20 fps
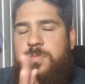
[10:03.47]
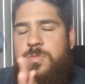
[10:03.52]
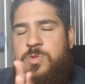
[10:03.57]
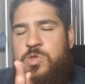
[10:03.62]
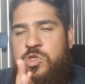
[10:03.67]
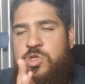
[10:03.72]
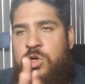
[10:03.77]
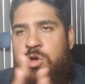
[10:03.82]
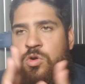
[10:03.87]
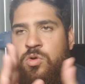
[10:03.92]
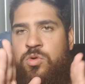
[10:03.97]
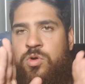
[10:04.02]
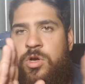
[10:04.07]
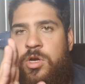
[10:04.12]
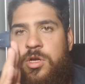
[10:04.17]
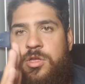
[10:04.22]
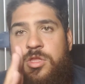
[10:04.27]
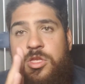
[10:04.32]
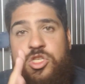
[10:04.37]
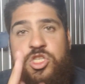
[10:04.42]
So
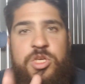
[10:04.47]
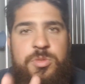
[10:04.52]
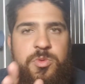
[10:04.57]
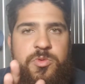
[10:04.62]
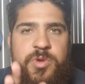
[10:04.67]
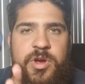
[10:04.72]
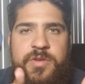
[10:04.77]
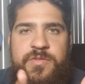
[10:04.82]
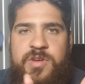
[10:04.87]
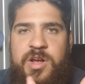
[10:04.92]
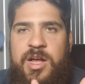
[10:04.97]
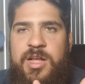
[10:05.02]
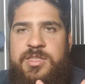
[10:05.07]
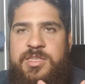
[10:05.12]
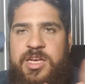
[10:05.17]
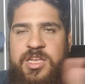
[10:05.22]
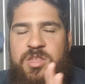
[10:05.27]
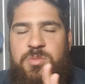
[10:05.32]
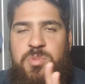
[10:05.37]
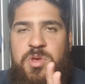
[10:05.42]
the cheaper way of
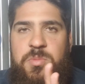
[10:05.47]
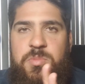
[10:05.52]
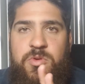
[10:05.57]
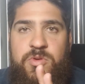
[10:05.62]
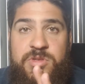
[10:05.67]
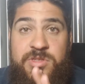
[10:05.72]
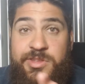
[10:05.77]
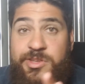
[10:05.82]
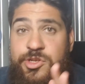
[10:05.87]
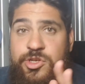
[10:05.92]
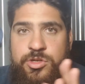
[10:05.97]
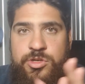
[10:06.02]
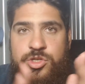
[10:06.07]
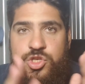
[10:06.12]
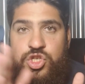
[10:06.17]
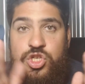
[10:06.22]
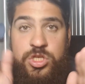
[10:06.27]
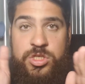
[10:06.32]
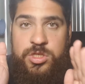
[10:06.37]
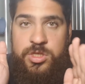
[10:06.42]
contacting people is literally
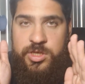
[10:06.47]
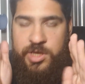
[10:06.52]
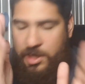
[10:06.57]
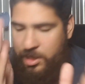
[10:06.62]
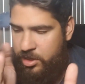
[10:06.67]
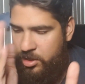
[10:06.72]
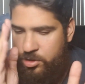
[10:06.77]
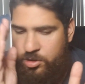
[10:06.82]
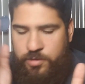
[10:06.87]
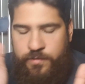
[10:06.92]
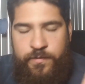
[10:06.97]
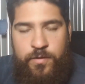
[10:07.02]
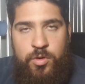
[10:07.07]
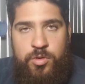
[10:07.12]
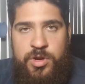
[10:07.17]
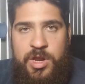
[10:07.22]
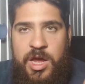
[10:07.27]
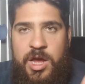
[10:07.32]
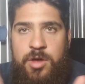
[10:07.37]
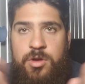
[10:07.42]
just getting your
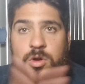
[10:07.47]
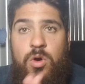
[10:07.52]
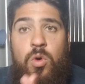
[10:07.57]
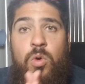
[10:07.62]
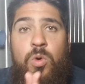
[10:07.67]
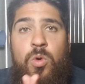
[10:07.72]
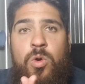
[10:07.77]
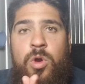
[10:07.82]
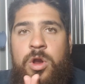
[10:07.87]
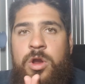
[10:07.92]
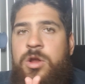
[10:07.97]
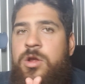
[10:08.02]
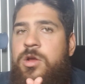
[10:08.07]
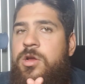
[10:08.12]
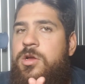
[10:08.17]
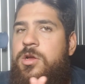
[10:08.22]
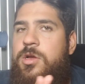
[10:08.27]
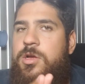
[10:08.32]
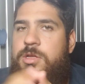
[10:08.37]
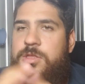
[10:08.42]
phone out, or
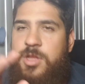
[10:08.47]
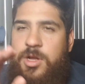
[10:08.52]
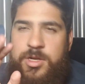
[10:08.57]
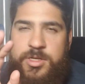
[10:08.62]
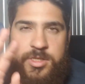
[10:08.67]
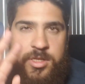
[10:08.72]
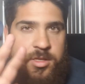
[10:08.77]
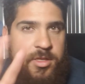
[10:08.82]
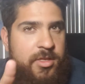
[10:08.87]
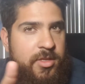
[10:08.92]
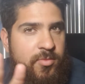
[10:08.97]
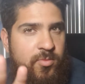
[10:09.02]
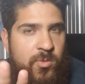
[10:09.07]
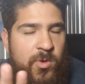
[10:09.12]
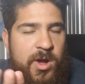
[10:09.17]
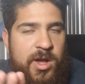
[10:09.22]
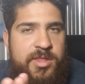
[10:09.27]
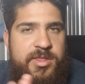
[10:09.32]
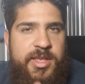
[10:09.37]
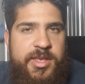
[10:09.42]
there's
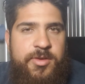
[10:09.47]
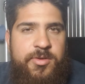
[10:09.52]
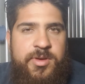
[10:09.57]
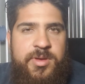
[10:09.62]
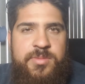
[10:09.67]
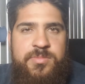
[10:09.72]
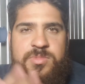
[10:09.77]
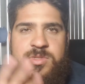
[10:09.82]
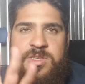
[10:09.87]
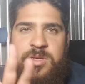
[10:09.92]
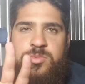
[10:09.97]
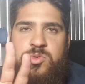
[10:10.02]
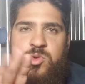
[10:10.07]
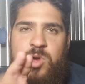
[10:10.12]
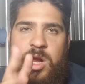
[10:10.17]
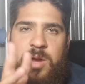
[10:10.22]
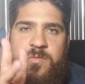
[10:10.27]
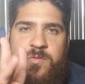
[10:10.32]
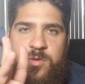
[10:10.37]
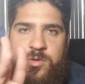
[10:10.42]
one that you can
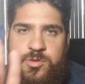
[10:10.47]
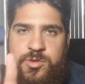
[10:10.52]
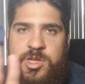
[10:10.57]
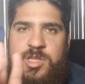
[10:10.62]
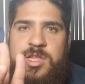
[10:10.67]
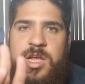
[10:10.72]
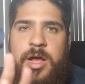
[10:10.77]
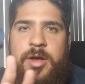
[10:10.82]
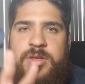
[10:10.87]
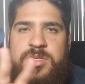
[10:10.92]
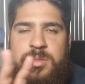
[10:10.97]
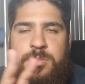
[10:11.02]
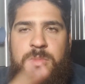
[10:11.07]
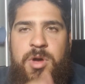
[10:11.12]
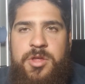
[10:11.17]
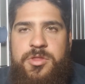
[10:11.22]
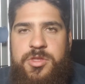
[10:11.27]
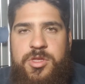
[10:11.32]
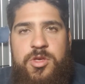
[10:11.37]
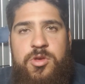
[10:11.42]
subscribe for $3 a
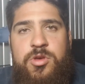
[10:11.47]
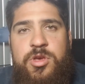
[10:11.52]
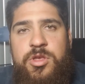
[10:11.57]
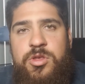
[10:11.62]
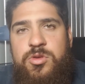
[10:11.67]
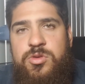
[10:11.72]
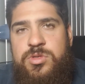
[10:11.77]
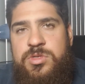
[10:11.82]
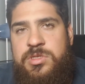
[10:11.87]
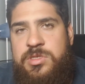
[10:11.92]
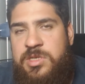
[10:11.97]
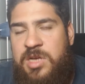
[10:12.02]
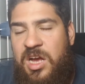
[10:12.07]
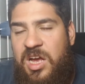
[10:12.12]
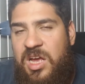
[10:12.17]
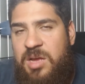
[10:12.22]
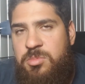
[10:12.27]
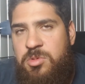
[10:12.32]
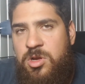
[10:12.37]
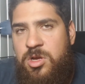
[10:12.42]
month. You can use
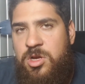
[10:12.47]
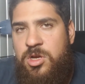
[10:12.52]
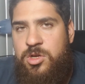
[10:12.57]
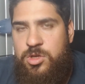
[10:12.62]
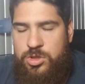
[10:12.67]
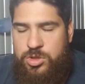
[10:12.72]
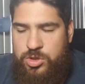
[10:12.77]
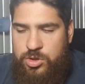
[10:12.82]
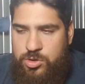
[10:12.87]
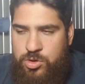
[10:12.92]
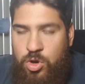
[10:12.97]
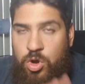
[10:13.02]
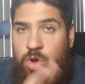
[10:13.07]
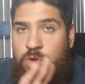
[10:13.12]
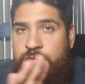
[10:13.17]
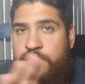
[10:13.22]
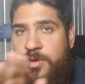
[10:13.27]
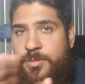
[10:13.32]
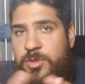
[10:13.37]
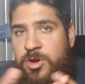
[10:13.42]
Skype to
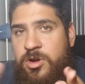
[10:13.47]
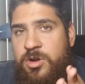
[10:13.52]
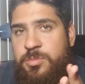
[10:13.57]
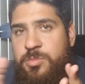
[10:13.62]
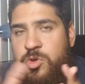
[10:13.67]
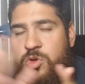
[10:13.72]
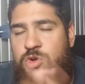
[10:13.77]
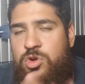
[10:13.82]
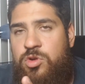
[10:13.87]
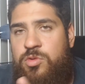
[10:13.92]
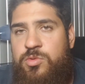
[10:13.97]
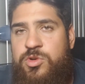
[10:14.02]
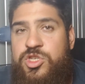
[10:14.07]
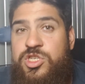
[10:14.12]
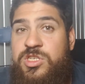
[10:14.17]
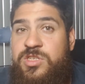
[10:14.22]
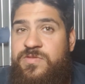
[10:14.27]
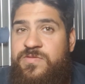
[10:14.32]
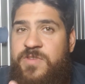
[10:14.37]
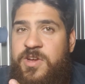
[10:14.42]
call from your computer, which
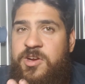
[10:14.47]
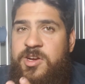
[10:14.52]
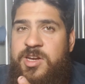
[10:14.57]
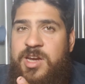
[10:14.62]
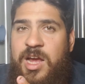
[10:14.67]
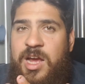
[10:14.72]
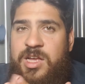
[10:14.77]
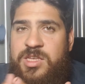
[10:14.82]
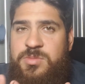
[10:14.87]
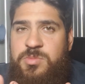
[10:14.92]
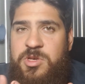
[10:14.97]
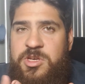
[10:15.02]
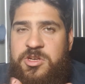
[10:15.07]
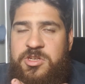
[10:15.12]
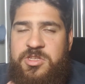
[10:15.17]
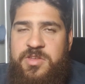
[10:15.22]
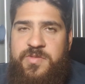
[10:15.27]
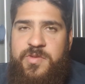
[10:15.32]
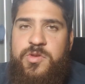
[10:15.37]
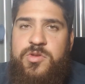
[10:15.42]
is very nice
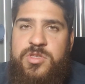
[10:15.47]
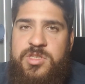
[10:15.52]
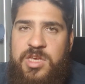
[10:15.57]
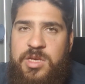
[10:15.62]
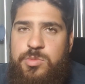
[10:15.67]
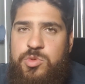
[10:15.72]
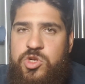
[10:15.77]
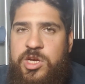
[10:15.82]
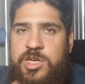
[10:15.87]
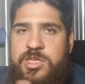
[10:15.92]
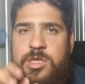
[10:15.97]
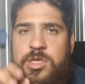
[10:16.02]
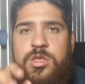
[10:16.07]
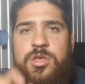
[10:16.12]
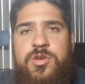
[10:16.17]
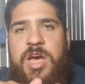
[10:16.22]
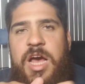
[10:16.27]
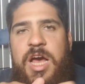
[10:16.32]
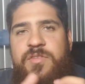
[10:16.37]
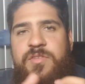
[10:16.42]
because if you skip trace
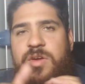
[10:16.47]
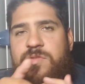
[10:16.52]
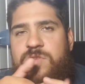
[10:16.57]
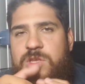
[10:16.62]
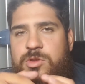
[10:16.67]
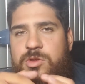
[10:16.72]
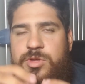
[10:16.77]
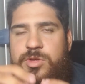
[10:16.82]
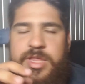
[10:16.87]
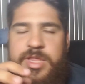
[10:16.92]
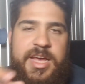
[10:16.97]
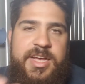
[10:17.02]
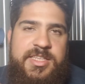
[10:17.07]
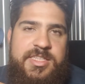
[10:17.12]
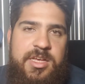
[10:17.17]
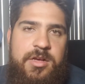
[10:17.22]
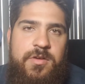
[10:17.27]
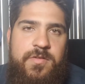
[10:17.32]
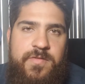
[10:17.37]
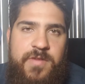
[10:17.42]
and you have everything on the
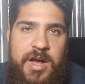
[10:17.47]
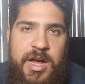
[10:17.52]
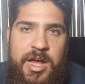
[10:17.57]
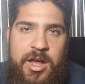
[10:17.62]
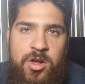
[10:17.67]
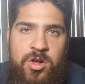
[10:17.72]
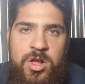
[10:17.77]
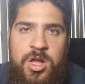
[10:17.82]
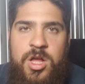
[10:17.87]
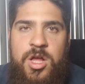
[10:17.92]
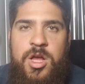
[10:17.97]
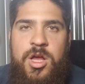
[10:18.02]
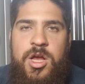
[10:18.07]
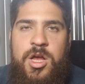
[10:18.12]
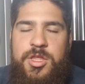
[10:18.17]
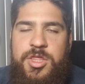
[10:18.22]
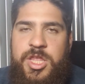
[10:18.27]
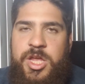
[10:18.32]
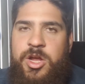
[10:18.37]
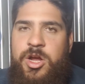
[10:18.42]
Excel file,
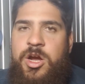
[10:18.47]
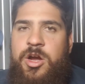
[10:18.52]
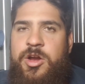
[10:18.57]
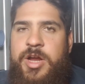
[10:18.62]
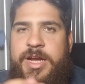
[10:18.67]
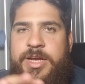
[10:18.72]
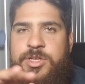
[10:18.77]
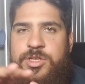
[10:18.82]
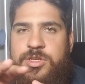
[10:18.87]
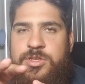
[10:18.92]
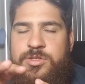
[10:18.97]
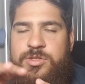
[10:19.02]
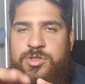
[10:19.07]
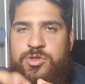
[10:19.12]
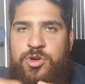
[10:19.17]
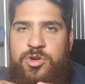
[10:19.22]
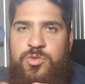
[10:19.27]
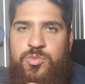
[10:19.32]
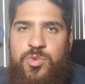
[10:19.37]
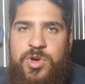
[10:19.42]
there are
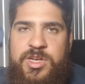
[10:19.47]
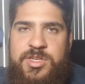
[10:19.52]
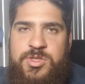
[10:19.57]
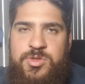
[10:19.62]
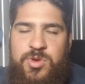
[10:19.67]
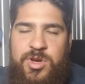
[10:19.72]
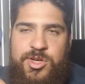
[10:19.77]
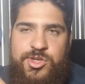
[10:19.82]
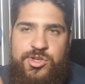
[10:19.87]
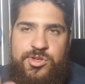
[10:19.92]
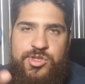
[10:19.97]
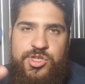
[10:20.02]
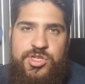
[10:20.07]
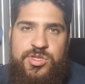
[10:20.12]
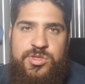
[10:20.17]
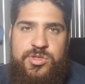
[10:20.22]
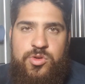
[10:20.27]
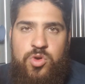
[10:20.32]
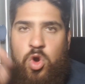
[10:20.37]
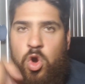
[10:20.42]
certain ways to actually
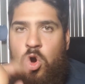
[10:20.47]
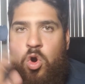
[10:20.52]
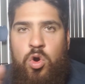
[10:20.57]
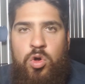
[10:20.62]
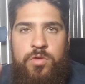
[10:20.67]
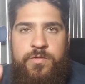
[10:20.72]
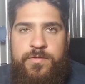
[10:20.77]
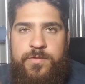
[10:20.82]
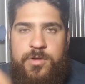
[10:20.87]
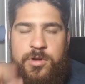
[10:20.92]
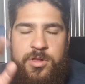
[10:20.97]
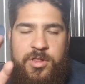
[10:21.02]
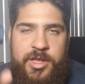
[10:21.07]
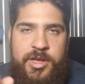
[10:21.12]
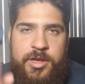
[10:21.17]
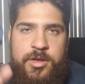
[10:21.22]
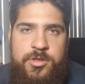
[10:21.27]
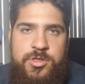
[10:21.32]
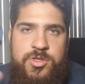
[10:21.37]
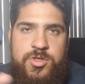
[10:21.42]
just
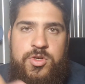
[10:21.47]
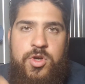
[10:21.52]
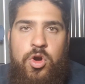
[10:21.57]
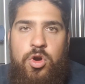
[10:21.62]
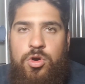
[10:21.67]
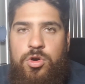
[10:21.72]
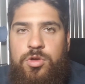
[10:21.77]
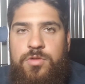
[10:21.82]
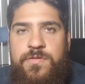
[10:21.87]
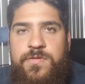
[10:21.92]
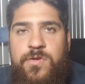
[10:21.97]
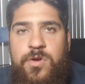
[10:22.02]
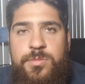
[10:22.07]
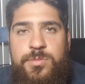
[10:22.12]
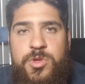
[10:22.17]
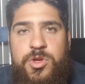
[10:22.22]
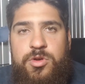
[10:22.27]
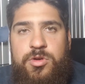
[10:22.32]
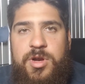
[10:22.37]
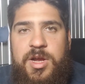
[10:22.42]
click to call
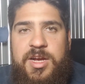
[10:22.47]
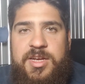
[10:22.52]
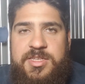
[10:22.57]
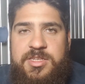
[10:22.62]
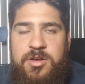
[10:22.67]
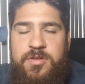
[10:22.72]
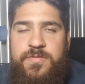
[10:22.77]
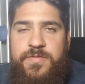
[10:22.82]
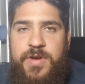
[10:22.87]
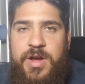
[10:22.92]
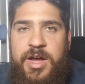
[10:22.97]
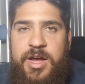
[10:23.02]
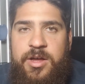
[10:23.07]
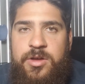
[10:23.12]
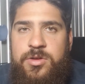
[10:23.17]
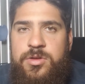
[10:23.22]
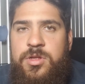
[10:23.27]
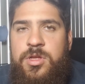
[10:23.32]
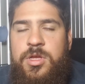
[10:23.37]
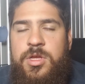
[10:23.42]
from your Excel
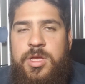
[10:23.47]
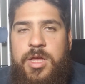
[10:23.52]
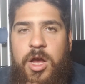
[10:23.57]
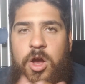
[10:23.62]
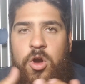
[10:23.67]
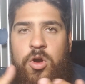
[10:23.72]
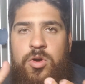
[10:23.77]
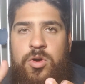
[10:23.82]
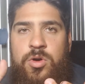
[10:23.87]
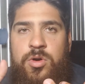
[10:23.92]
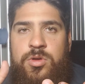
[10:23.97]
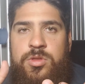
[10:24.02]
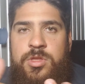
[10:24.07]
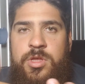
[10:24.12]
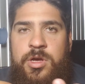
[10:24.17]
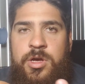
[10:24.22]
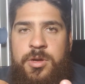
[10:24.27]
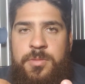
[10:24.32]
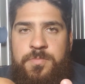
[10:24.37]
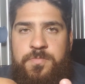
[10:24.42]
file
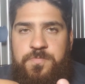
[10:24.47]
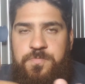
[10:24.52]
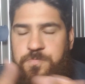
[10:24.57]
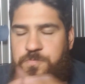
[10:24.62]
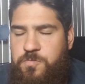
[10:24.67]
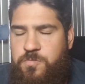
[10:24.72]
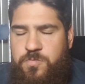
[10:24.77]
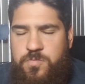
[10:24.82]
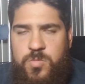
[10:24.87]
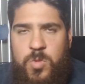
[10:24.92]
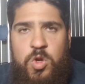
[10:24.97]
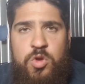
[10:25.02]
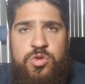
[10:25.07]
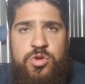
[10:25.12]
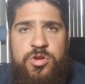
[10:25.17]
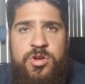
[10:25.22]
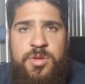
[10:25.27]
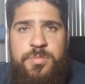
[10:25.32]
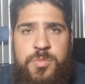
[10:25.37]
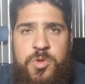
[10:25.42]
on
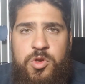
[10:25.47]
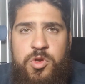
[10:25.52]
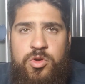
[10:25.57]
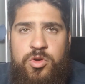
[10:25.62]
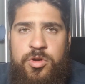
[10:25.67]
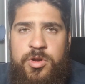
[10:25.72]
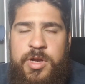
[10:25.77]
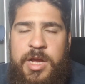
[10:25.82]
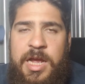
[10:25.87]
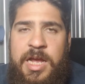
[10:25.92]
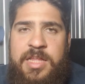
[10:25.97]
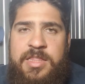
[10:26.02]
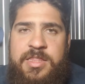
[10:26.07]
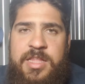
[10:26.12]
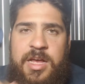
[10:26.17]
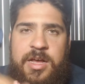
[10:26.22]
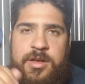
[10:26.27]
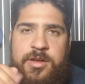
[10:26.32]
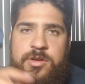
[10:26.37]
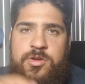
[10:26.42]
your computer, and
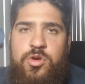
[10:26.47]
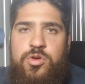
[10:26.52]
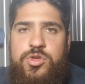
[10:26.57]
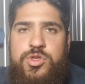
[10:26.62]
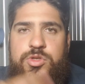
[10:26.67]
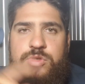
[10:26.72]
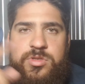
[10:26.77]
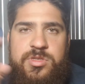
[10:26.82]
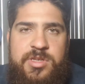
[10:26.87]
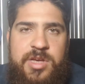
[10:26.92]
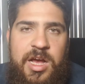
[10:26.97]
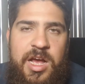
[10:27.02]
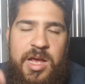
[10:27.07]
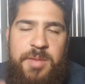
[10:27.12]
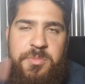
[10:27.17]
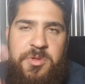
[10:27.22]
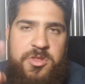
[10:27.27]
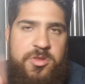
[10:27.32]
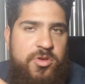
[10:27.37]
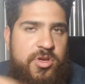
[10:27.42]
that goes to
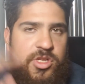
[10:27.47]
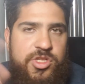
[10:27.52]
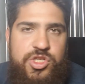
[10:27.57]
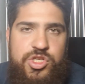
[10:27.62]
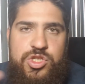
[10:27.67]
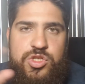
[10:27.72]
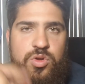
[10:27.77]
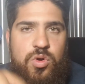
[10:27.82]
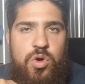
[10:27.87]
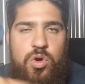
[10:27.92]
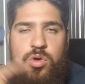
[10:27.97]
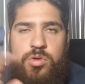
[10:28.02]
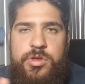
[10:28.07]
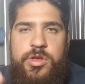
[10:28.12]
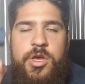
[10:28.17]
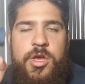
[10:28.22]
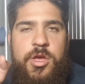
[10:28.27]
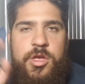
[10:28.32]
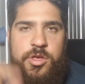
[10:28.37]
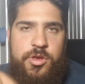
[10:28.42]
Skype, and you can just call.
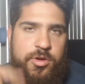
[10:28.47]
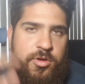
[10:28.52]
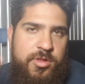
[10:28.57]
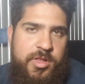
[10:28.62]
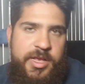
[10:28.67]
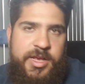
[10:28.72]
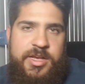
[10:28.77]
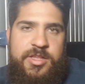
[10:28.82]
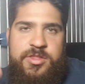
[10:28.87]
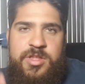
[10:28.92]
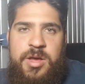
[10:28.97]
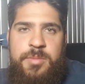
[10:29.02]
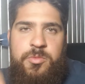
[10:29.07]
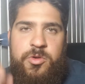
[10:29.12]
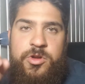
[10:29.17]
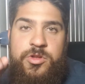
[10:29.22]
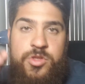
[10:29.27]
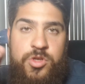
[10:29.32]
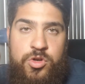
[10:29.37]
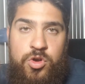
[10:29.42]
You click a
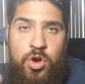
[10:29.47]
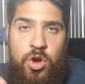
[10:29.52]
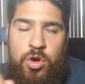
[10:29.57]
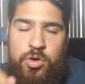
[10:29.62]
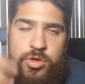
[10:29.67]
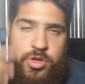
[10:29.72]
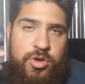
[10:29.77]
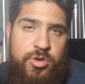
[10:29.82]
number and you call.